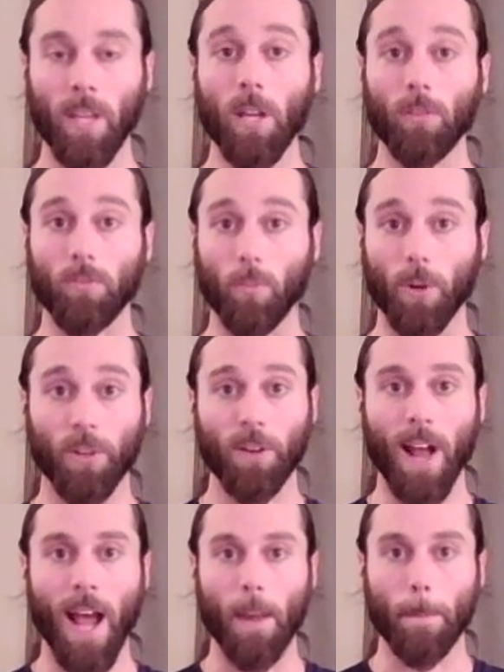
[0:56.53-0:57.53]
From where you're
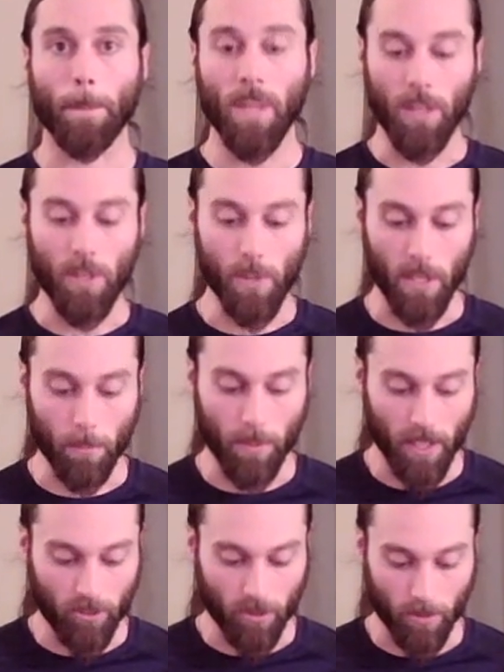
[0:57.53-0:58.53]
at, you can
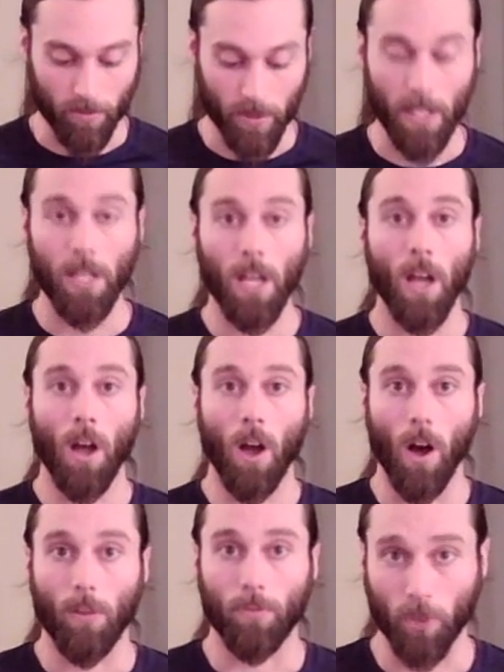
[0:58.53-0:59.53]
place your feet
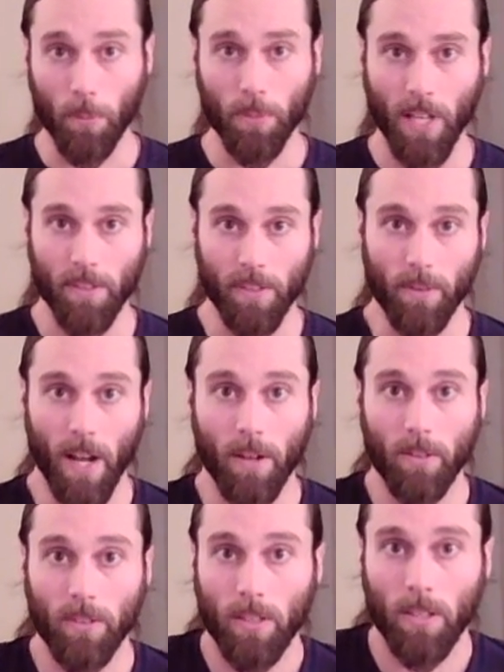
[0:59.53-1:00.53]
firmly on the ground